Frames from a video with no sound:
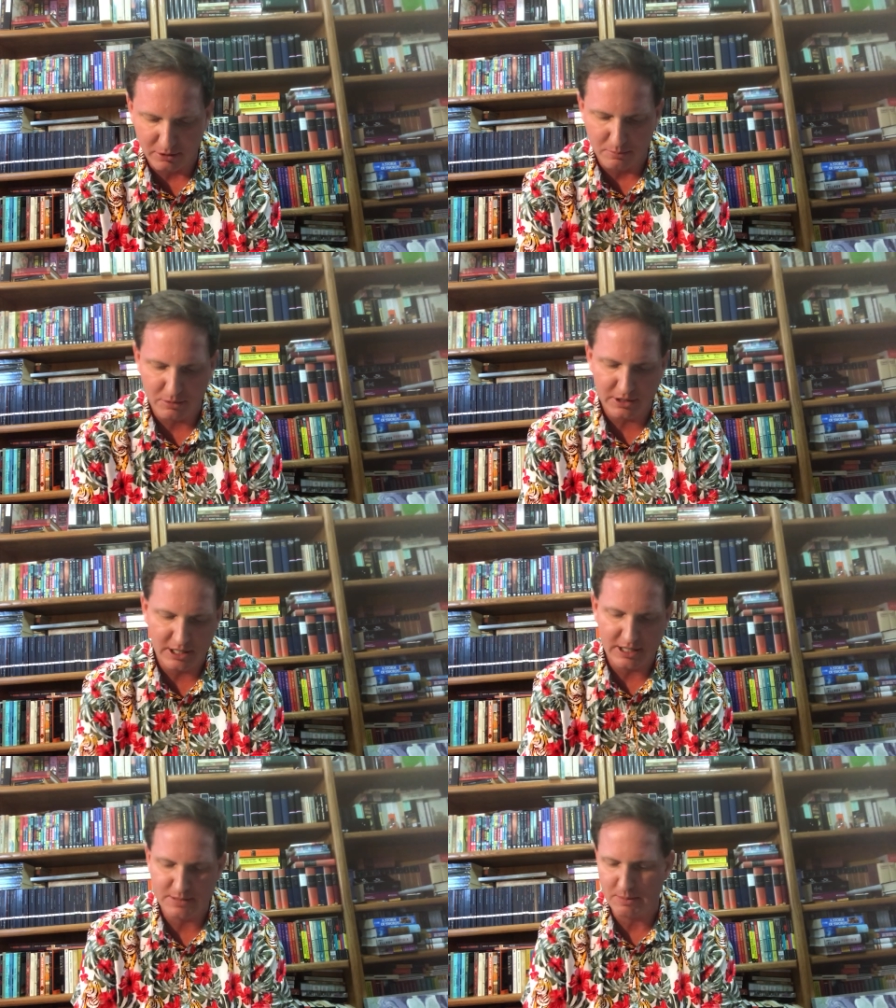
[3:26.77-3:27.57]
or a book
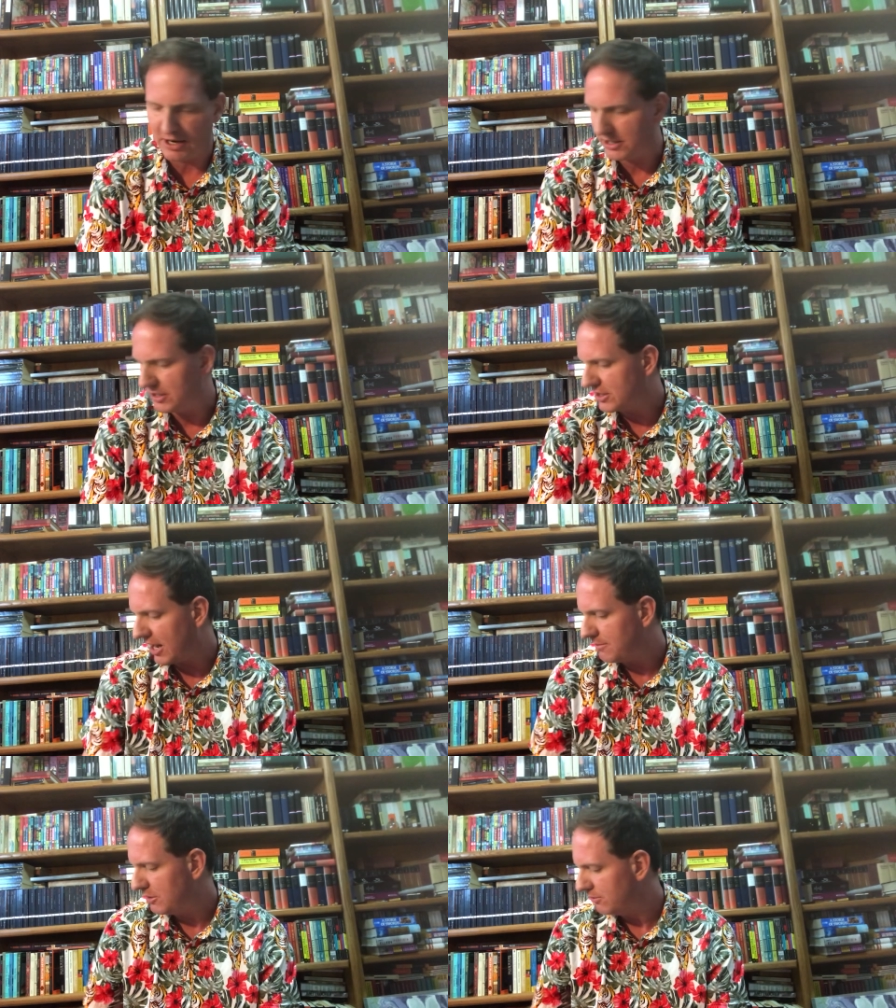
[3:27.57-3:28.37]
that gets better each
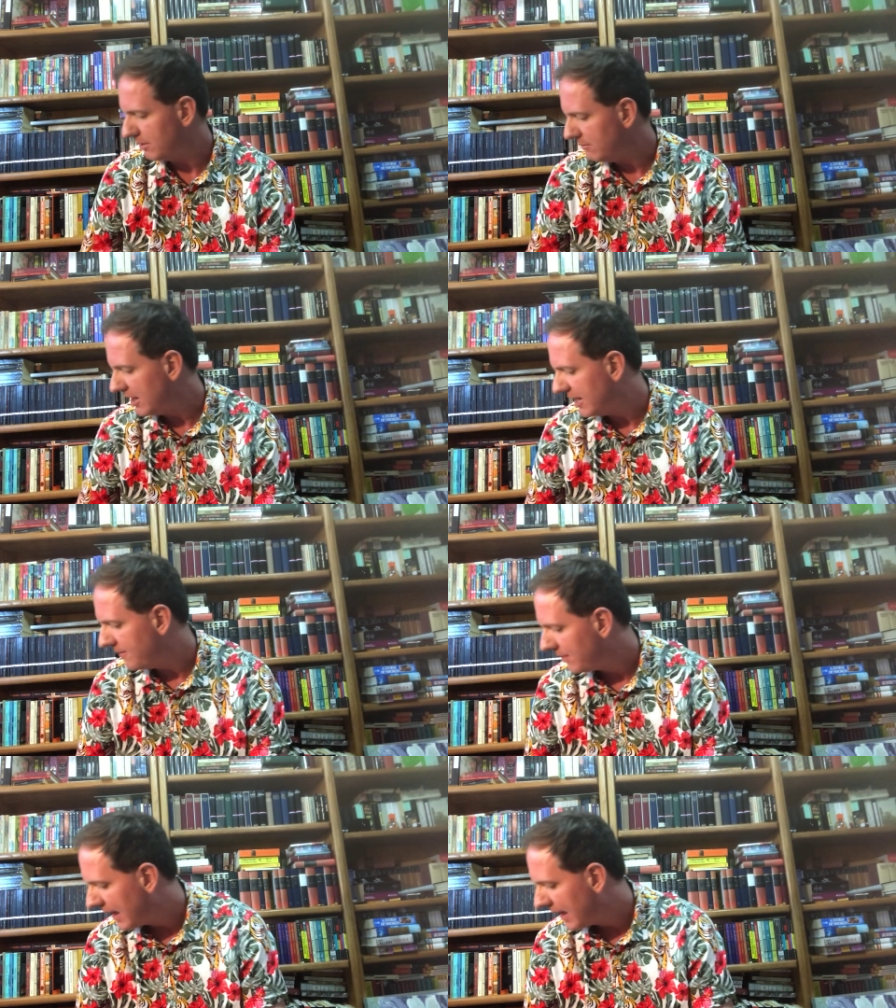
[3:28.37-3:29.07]
time you reread it.